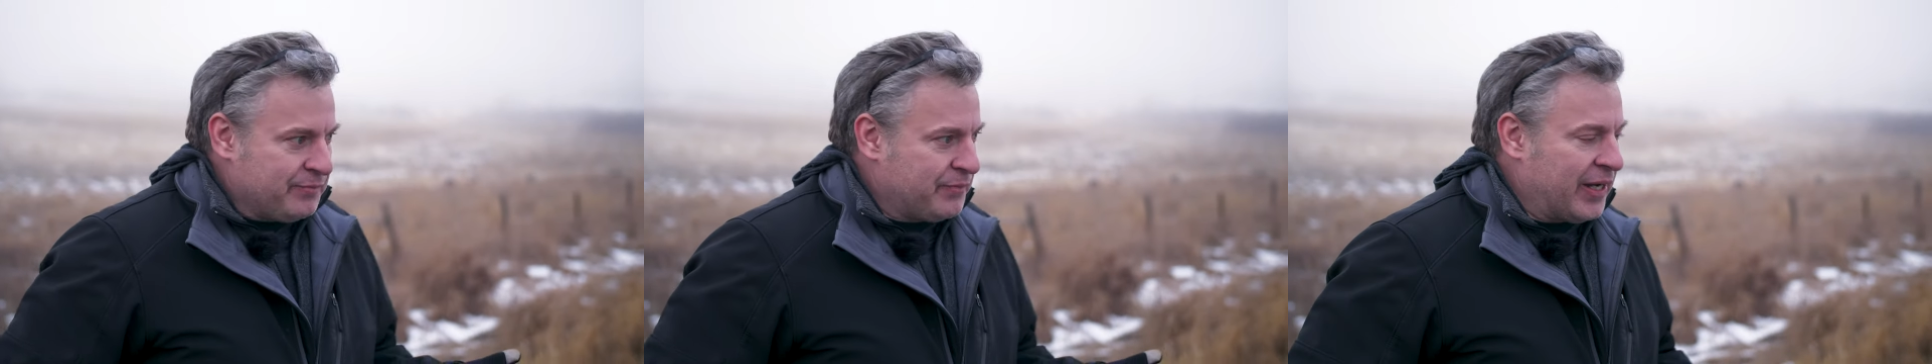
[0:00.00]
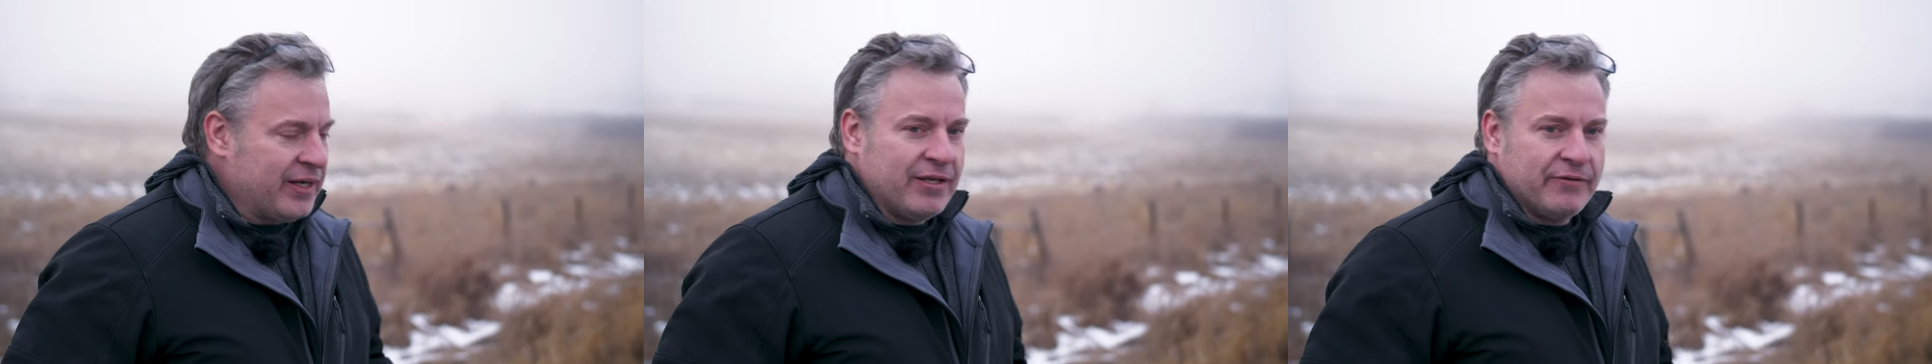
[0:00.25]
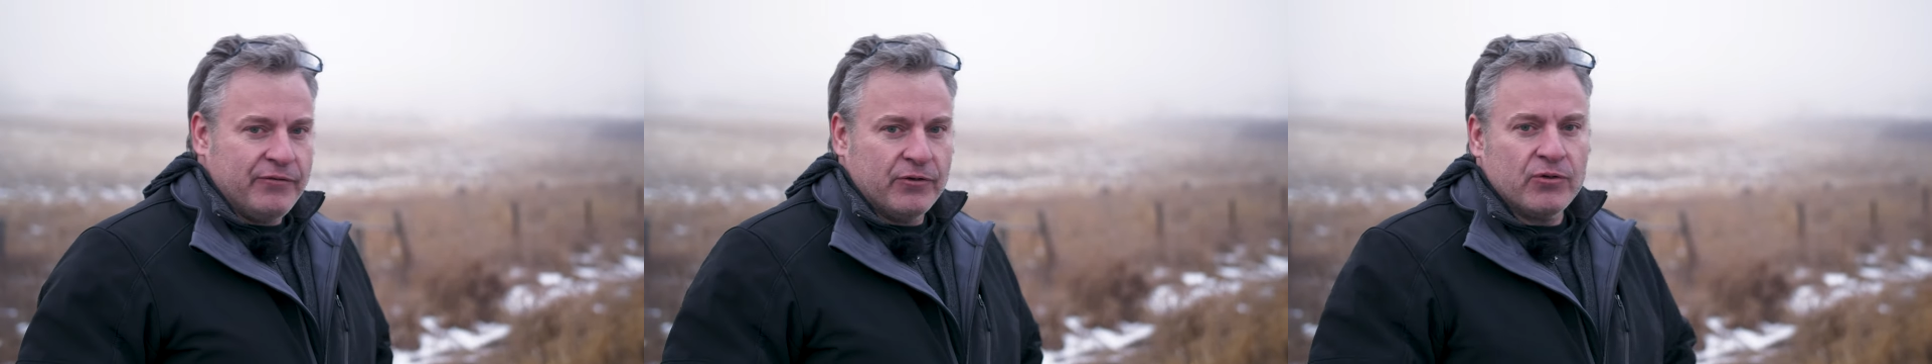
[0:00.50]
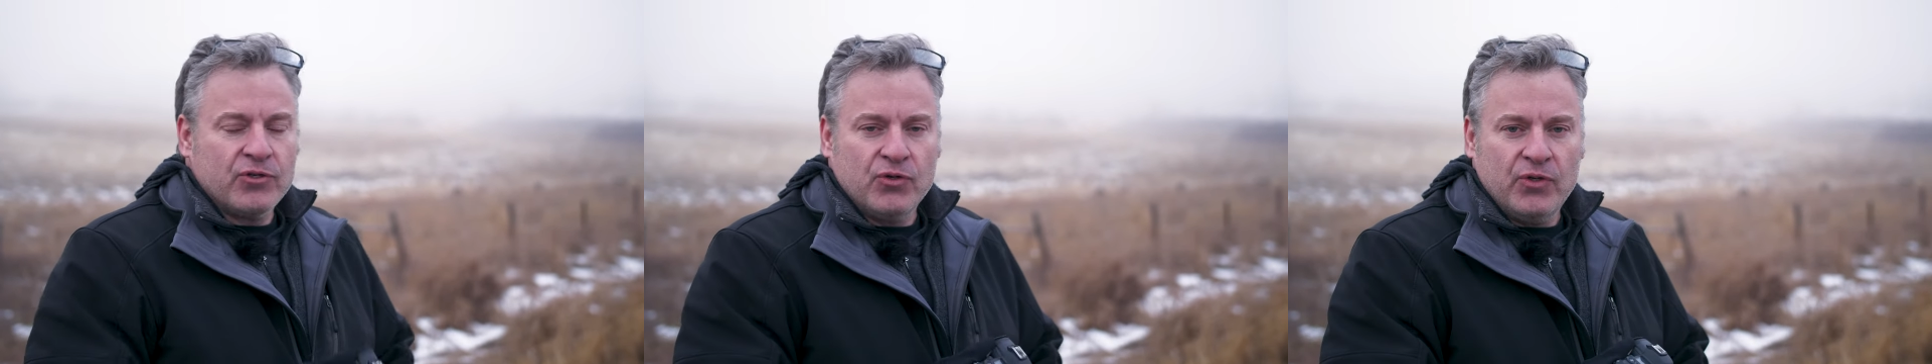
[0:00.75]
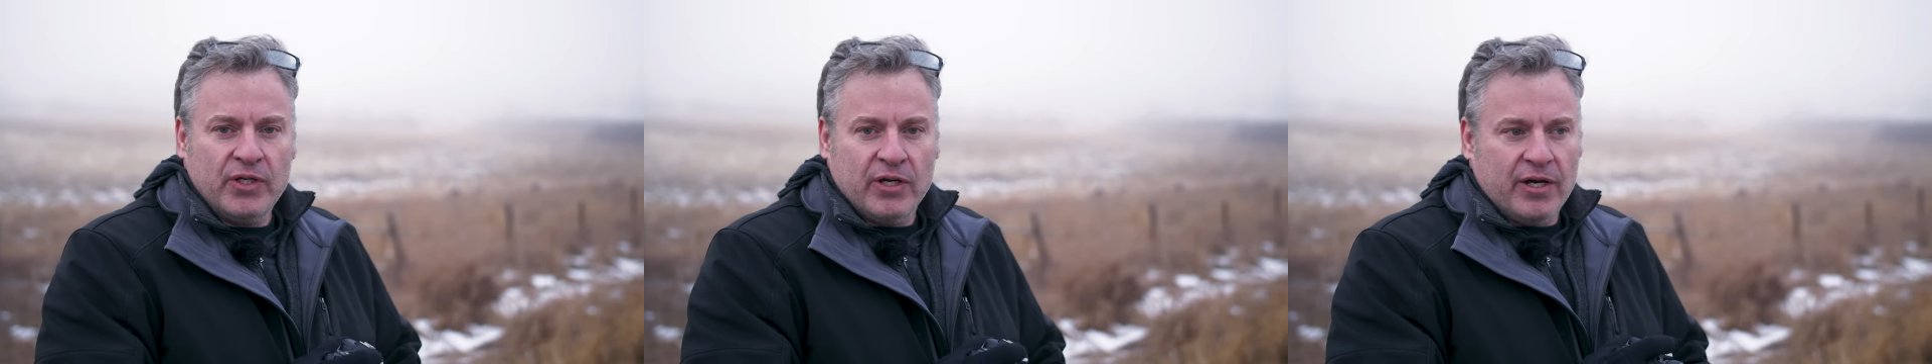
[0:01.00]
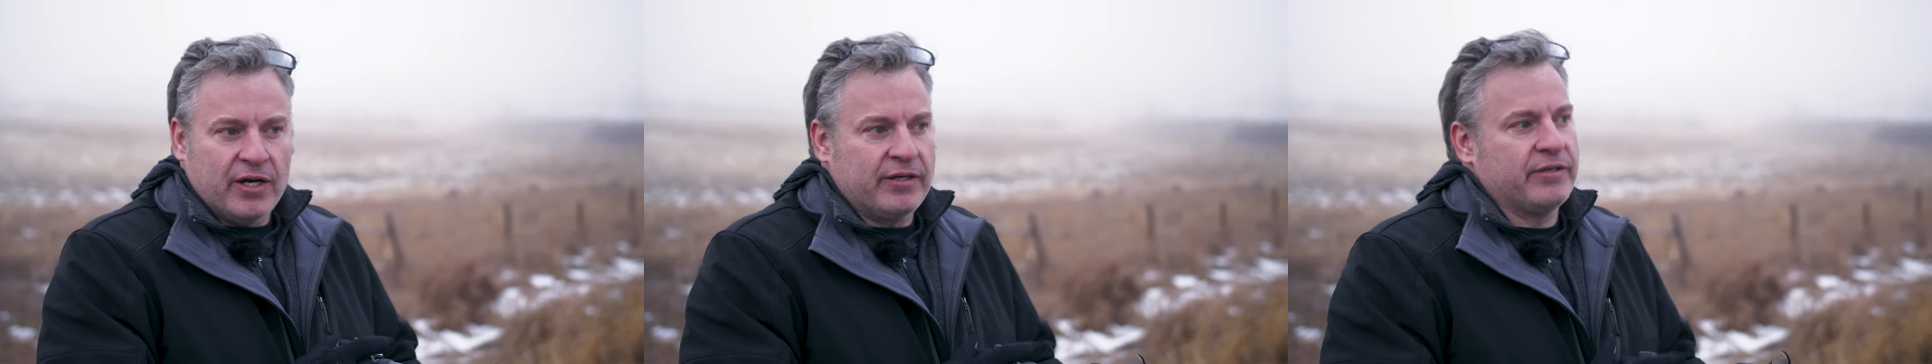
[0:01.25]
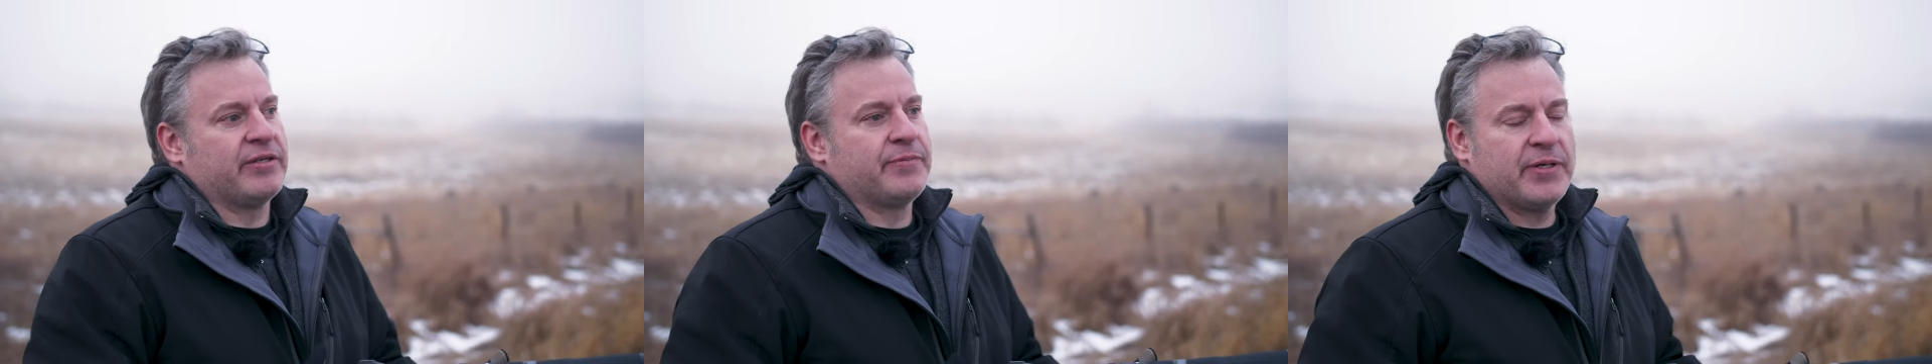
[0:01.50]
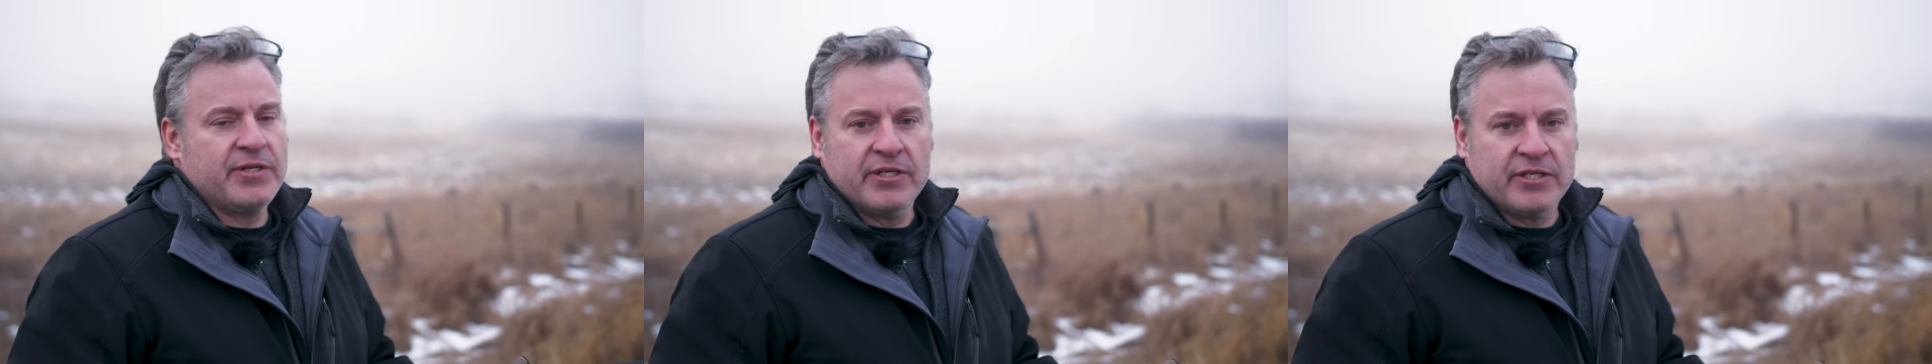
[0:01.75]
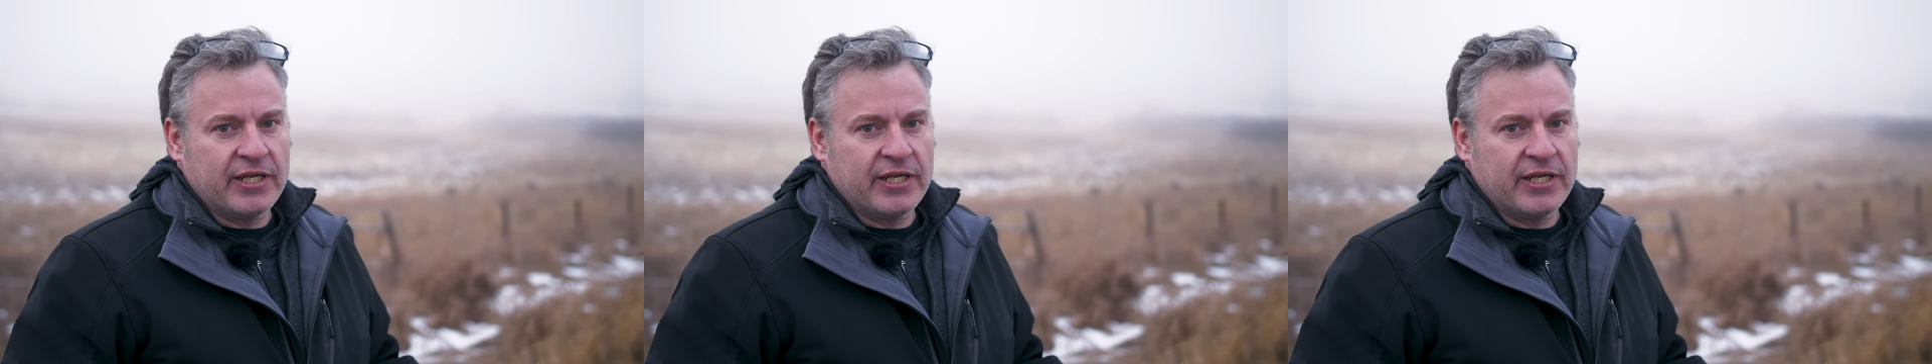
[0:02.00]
but if you're shooting on, especially